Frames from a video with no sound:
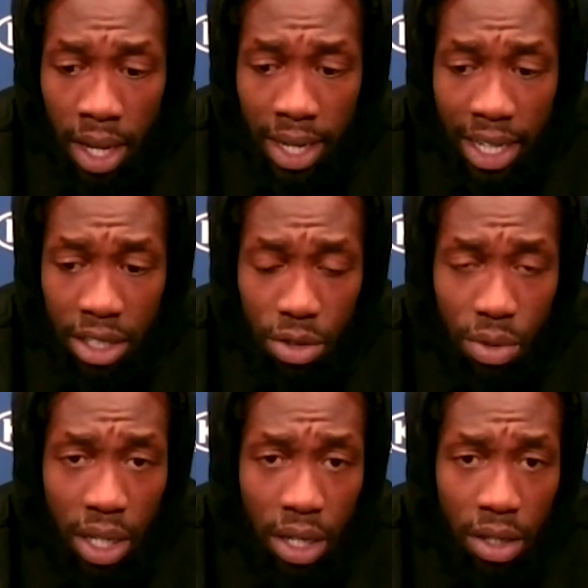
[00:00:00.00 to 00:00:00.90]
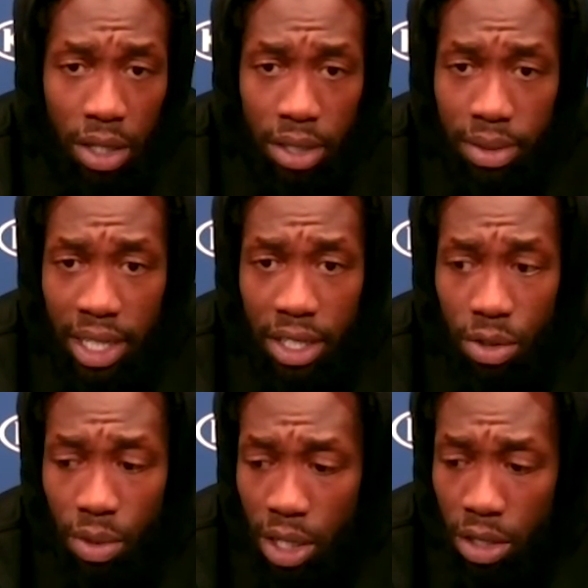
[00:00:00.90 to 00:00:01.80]
not do well or did do
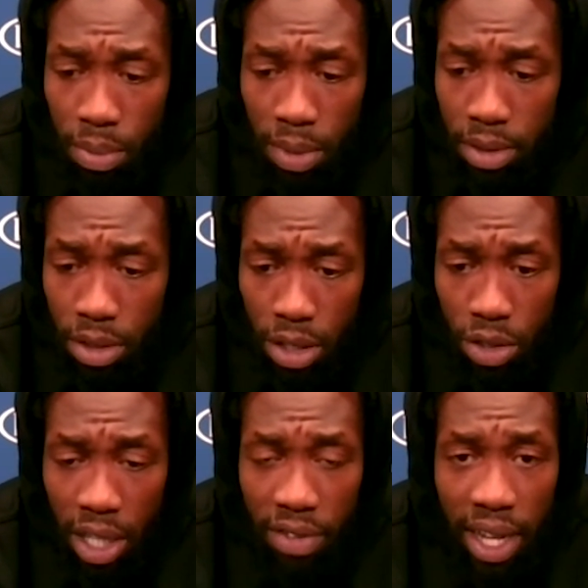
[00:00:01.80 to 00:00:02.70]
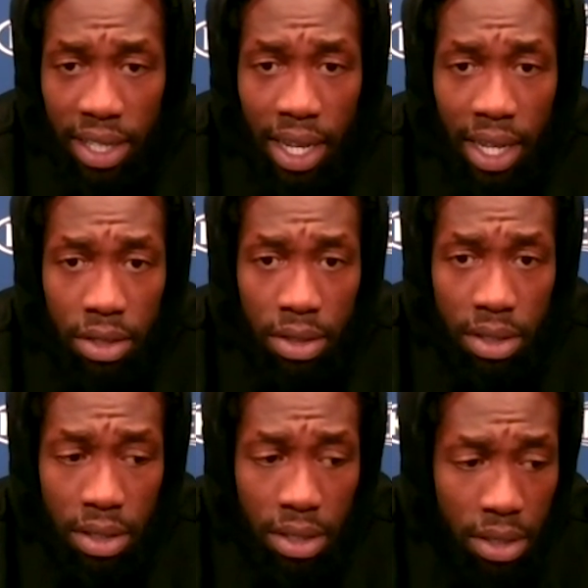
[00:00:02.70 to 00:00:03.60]
well, but you know, you live like that, you
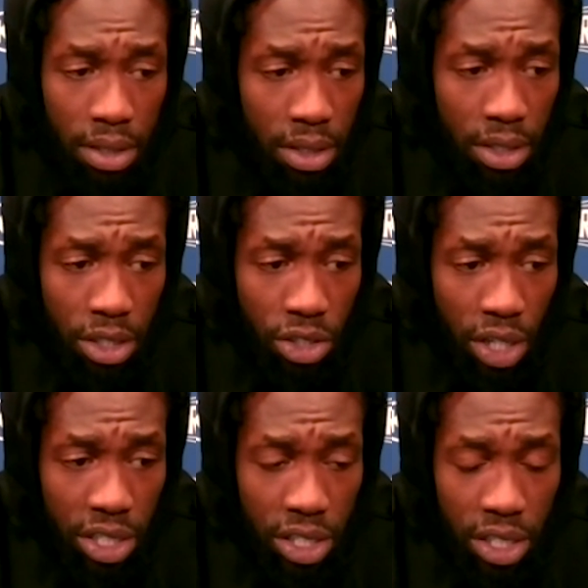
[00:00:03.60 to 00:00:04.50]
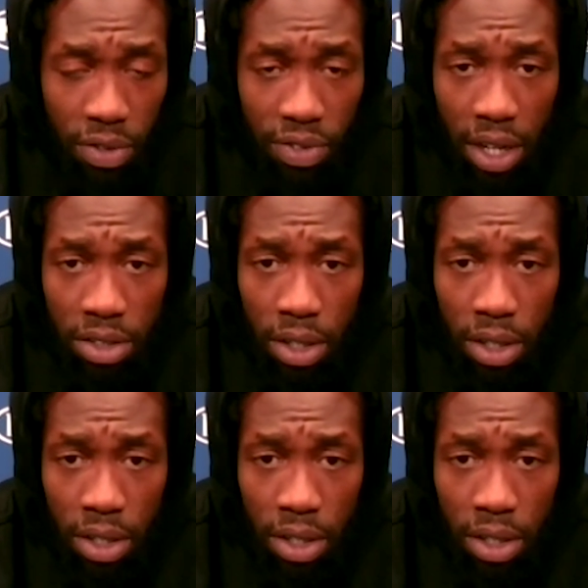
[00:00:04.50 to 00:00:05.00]
stress yourself out.